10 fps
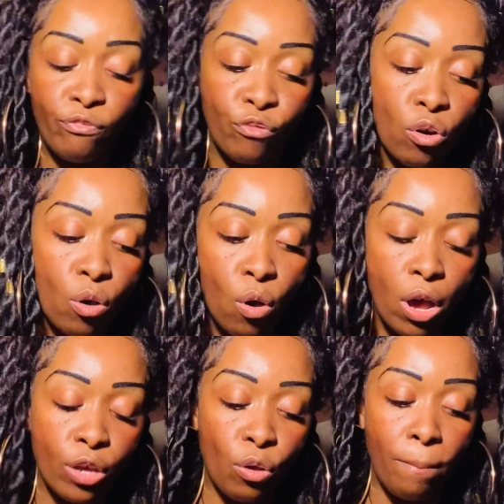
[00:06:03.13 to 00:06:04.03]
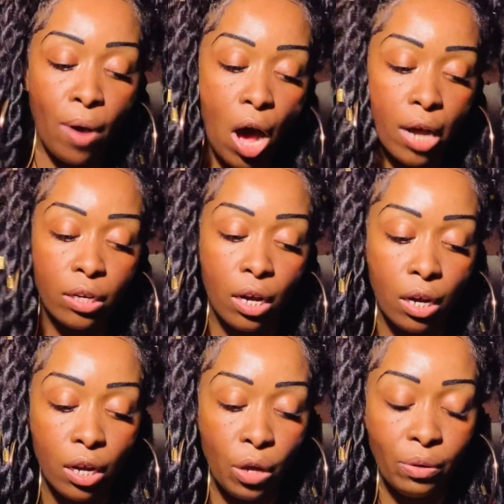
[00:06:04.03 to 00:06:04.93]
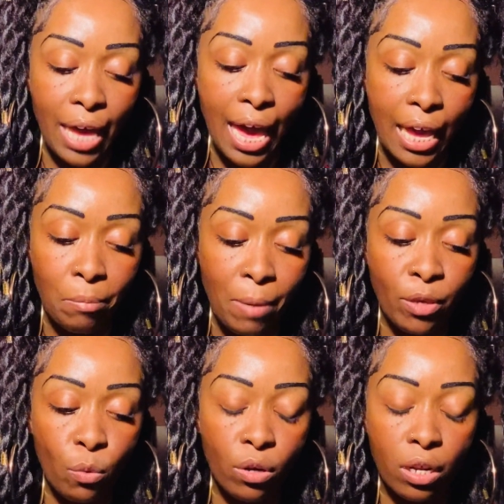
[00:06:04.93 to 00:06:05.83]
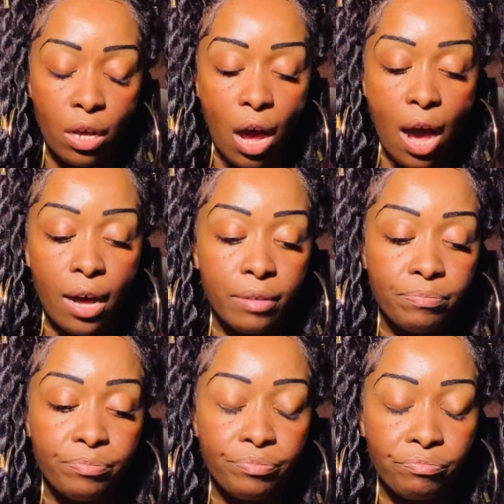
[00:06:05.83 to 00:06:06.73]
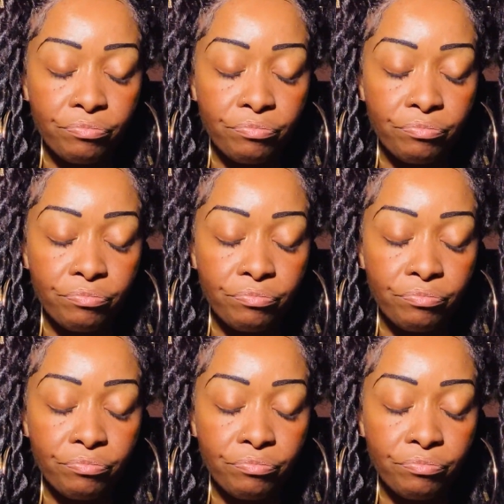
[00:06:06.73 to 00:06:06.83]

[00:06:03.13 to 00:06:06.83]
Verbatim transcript: for your partner okay maybe you want to um